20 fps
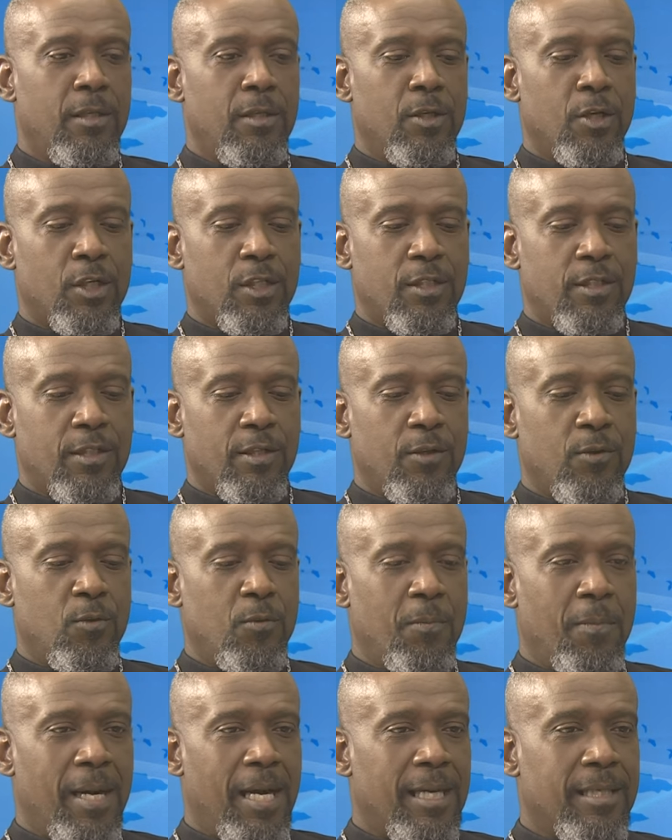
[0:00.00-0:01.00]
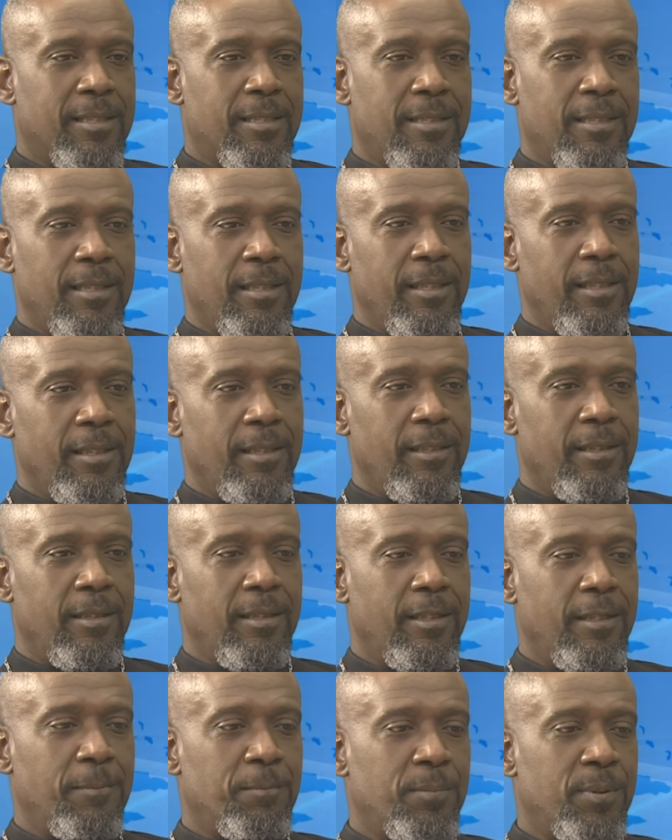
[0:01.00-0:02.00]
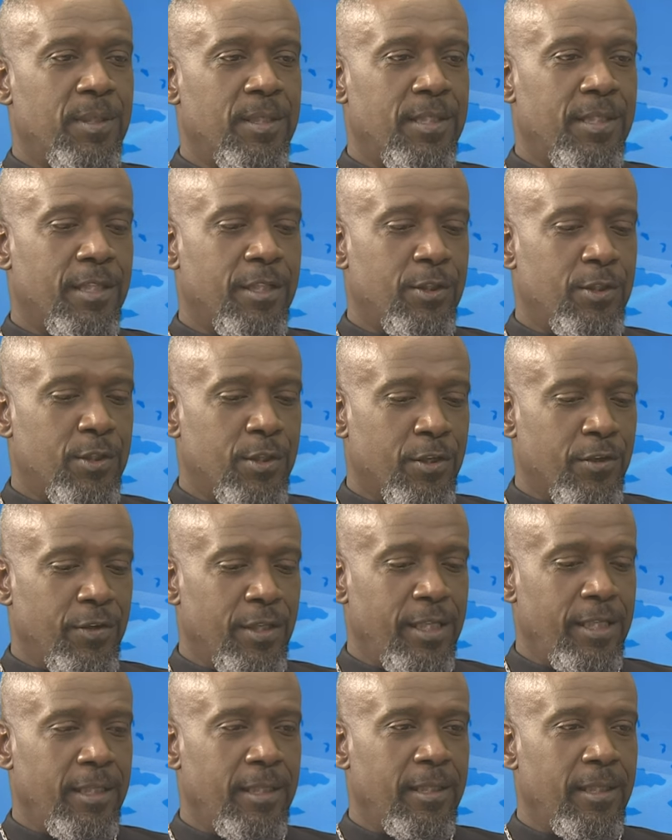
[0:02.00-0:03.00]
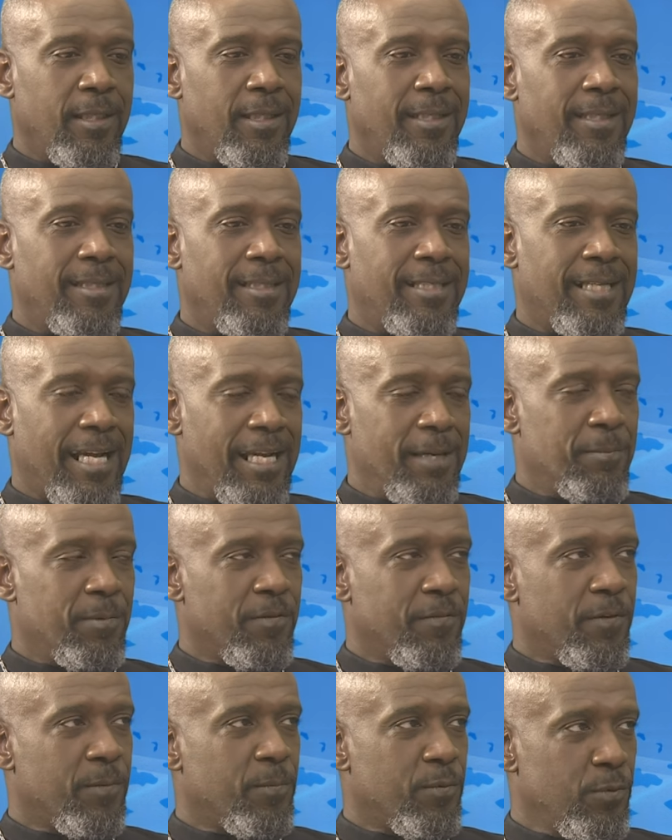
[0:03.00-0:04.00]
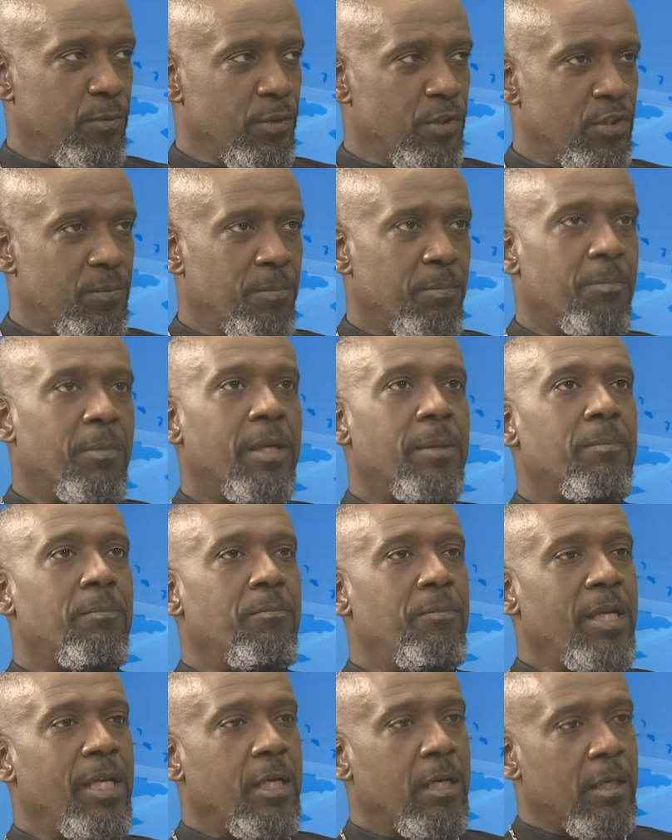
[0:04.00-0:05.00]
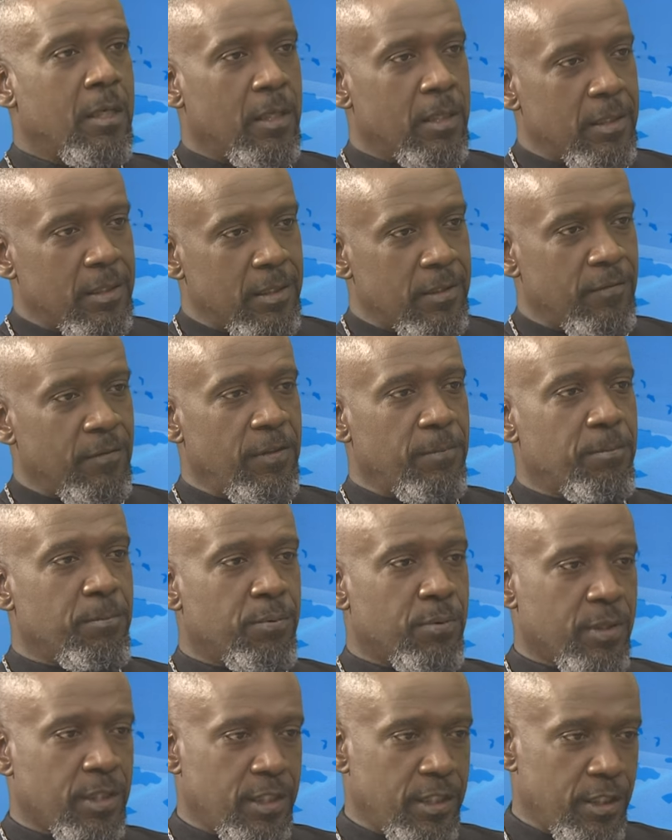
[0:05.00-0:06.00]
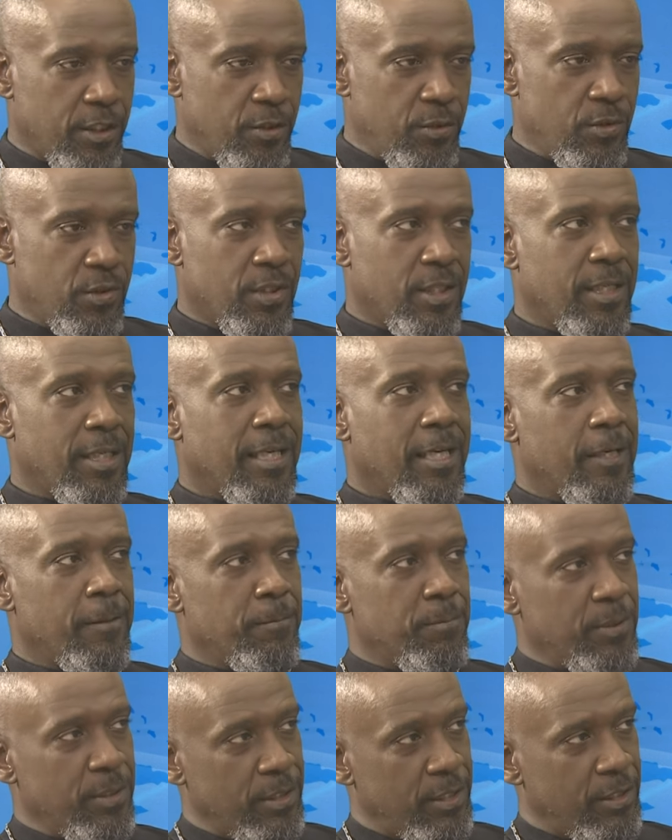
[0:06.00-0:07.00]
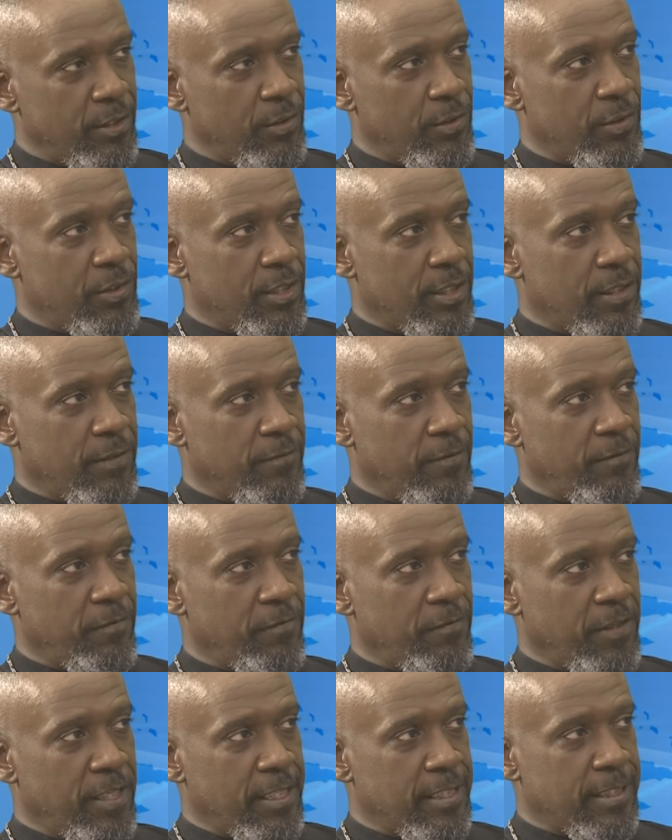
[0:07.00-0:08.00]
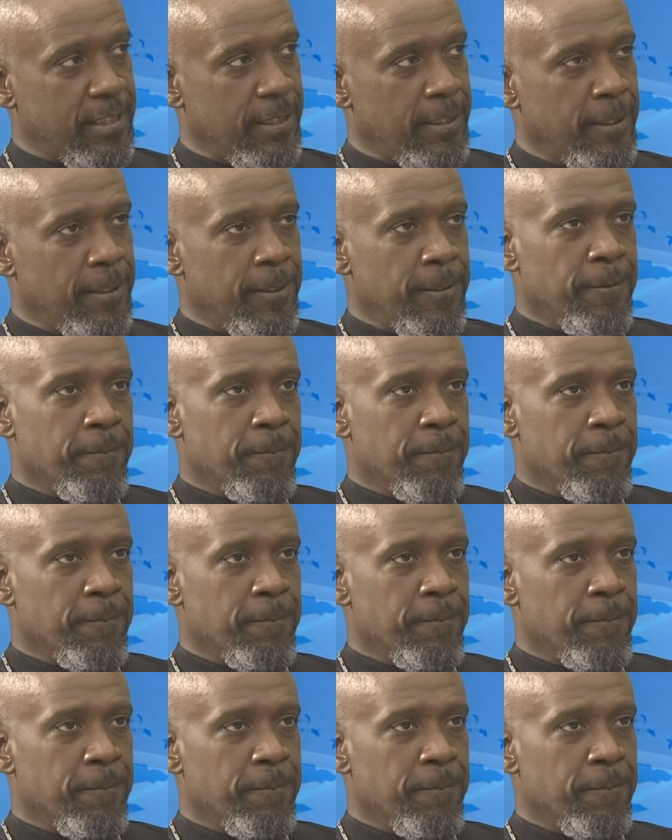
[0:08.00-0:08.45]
not to go back to the persecutory type of approach, but because of the prosecution and persecution of the faith